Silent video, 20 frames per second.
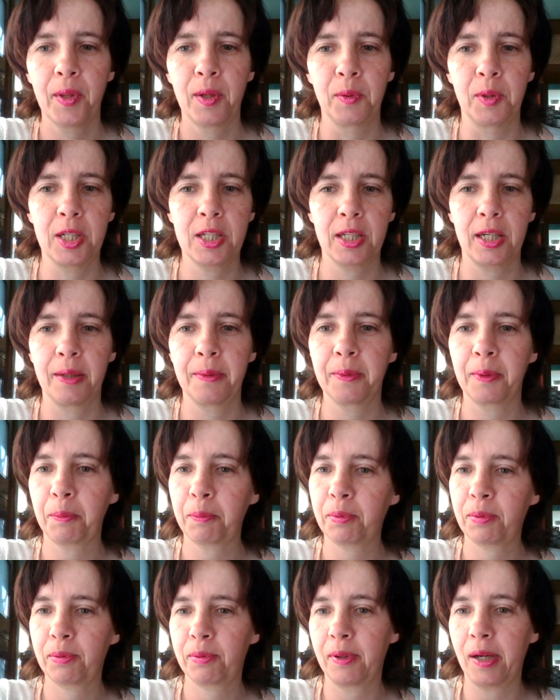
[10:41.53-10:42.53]
which I will
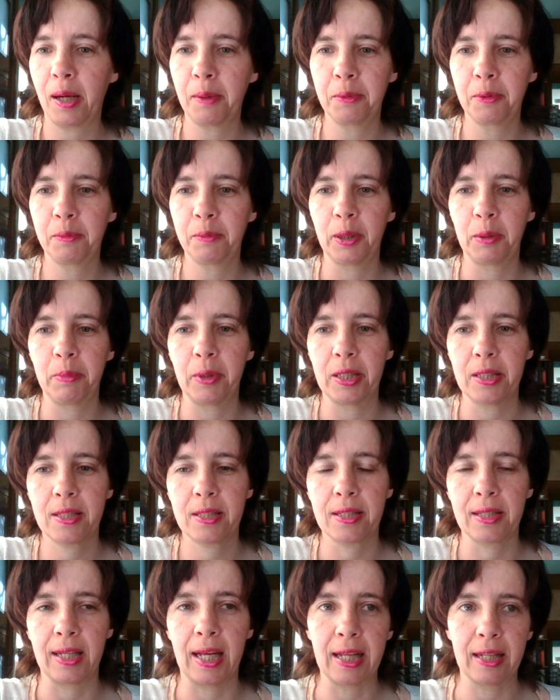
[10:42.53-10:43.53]
probably be
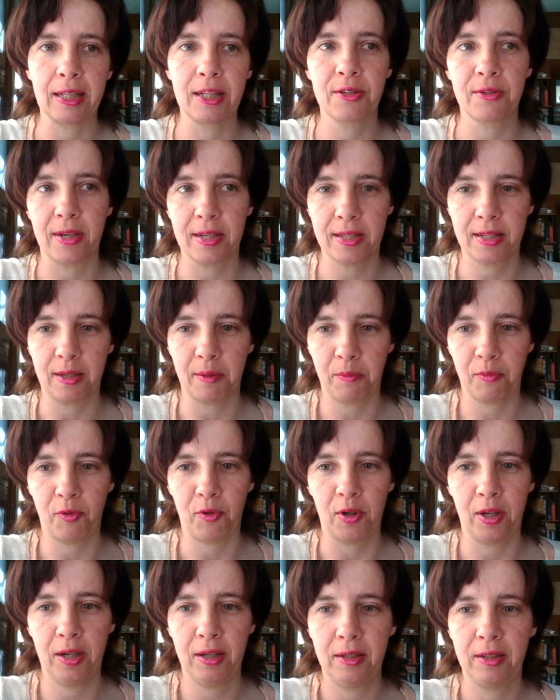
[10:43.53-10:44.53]
slightly dressed up
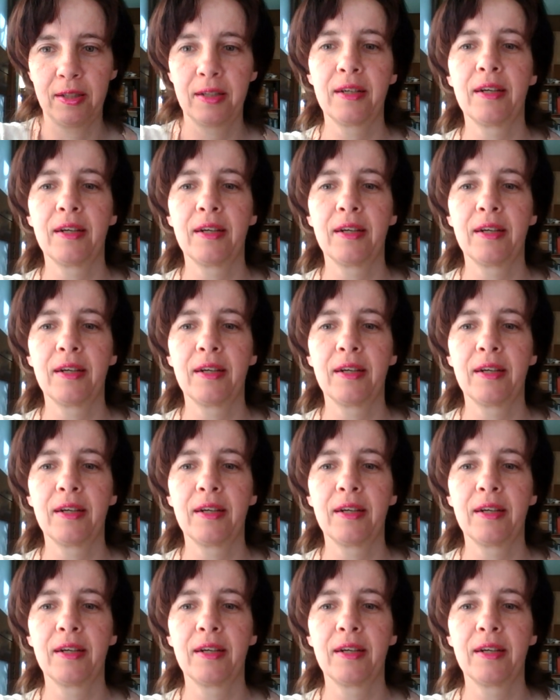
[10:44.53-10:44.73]
for,